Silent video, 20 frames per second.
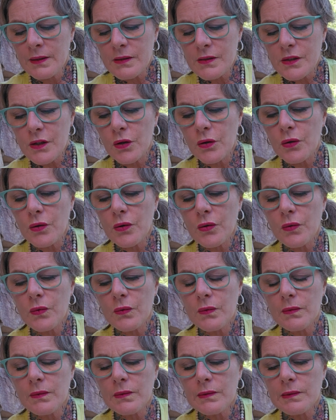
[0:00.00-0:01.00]

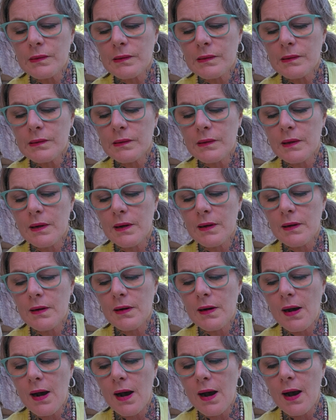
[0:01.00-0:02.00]
So
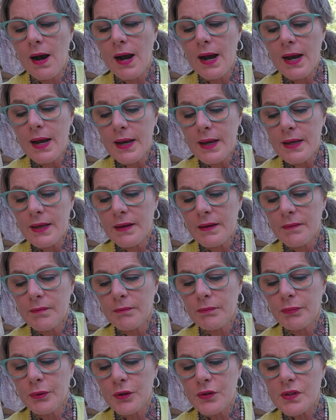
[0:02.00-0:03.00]
I
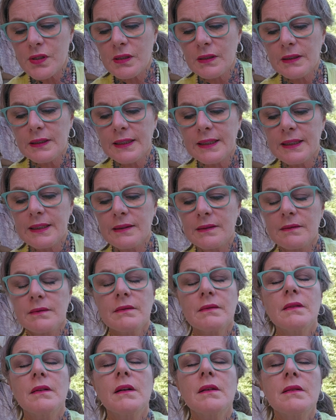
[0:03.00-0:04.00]
personally
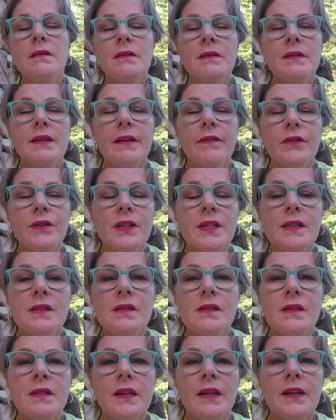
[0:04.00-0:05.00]
never did
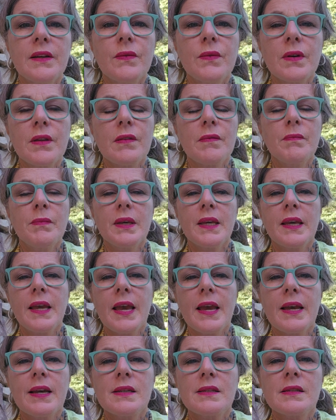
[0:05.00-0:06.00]
study with
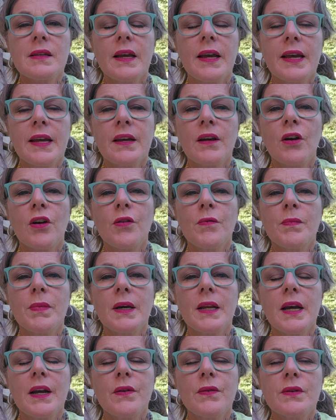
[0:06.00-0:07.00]
BKS Iyengar,
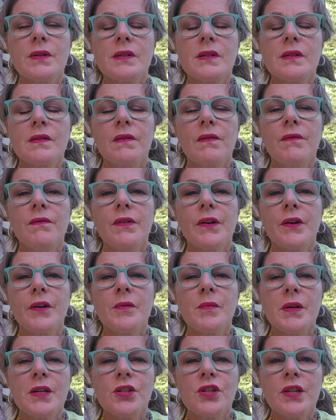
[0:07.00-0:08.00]
but I was
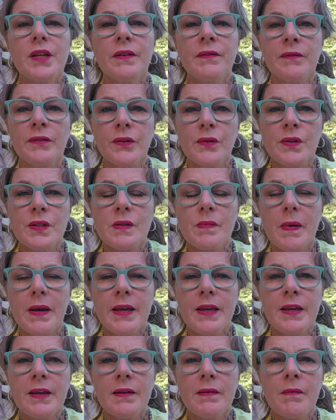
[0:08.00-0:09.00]
very much influenced by
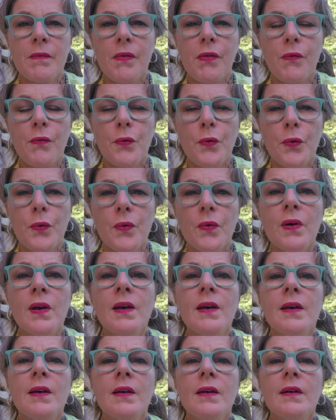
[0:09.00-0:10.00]
him through
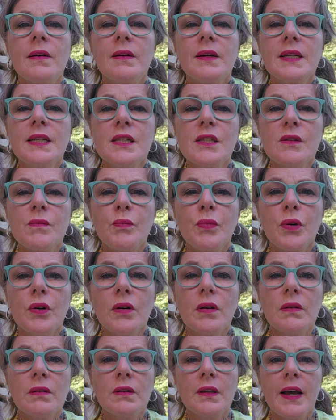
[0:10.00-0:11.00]
his
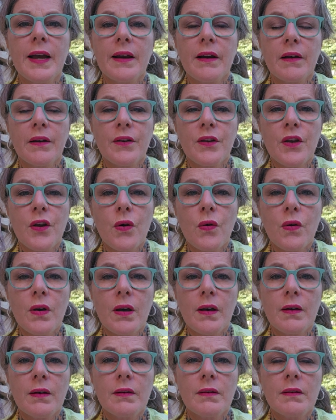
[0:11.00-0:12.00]
book, Light on
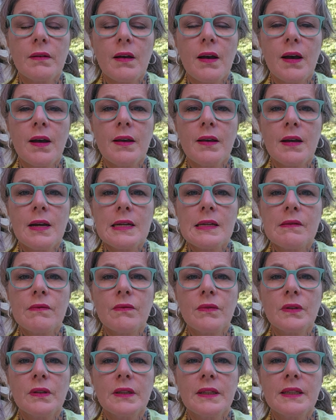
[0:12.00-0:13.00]
Yoga. I
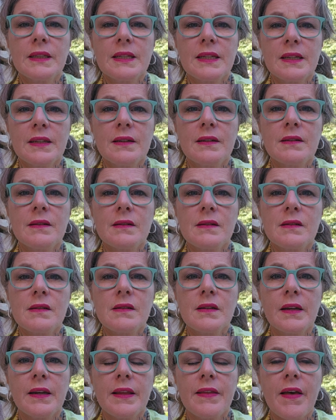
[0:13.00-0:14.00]
really did
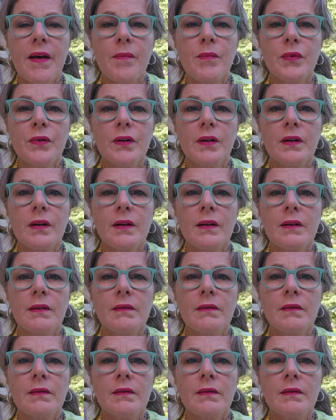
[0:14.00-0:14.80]
study that book.